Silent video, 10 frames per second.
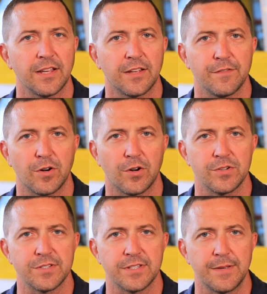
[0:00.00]

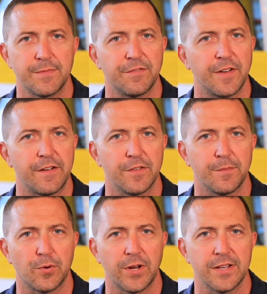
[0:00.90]
converters seem to favor
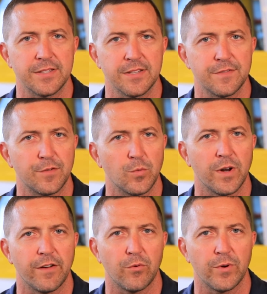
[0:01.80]
the Priuses for
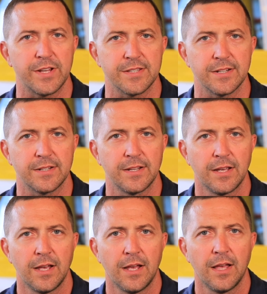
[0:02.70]
whatever reason.
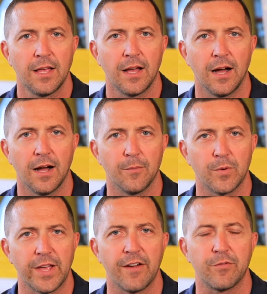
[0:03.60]

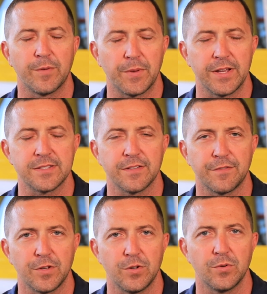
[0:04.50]
We have replaced a
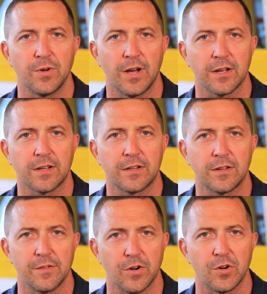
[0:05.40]
few
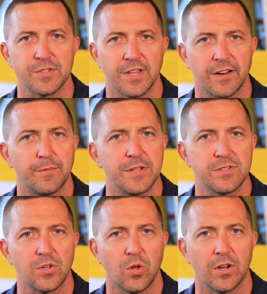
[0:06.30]
converters that have been
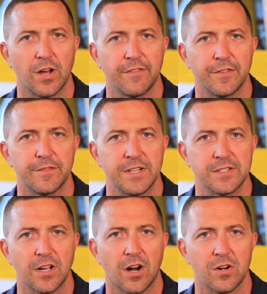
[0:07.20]
stolen off of
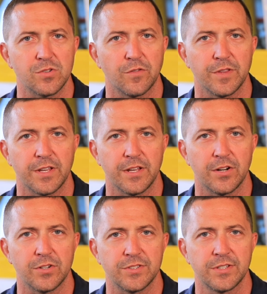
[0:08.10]
these cars over the
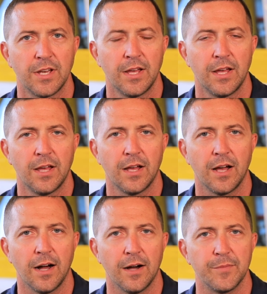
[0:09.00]
years.
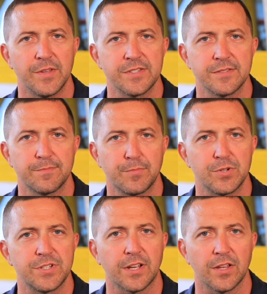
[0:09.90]
This
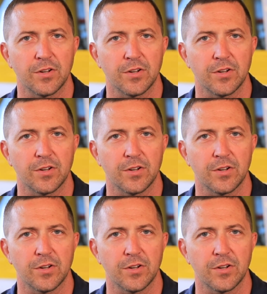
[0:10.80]
particular